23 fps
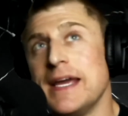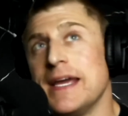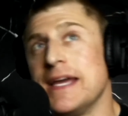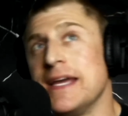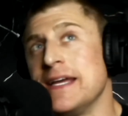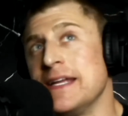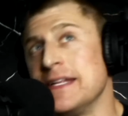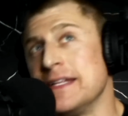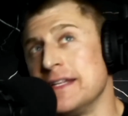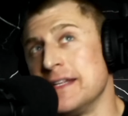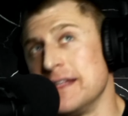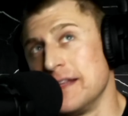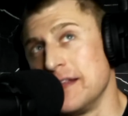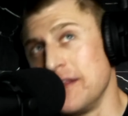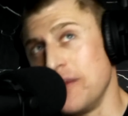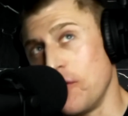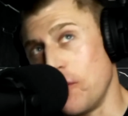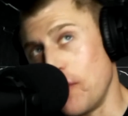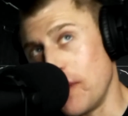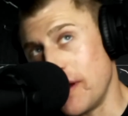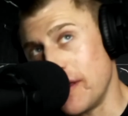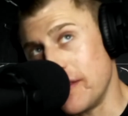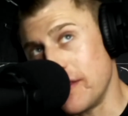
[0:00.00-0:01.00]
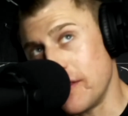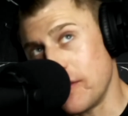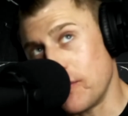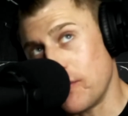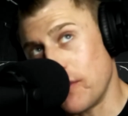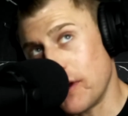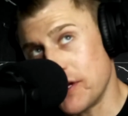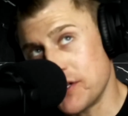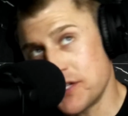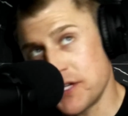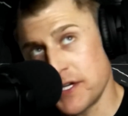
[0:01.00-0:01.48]
in the way that
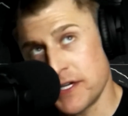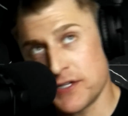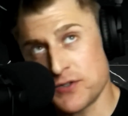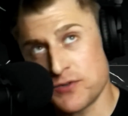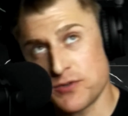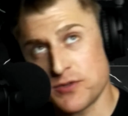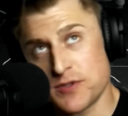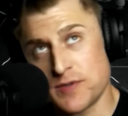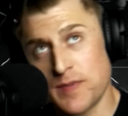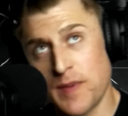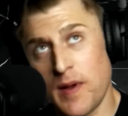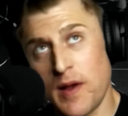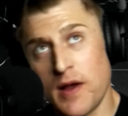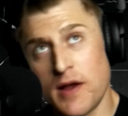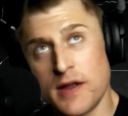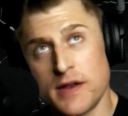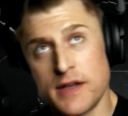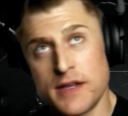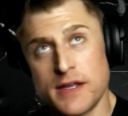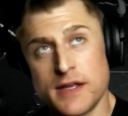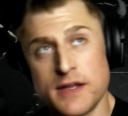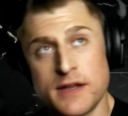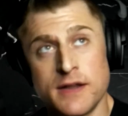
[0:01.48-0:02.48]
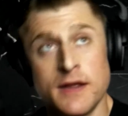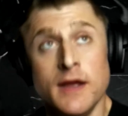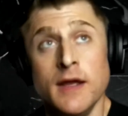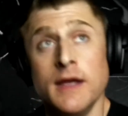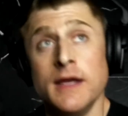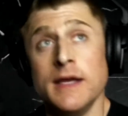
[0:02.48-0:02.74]
Russia has responded,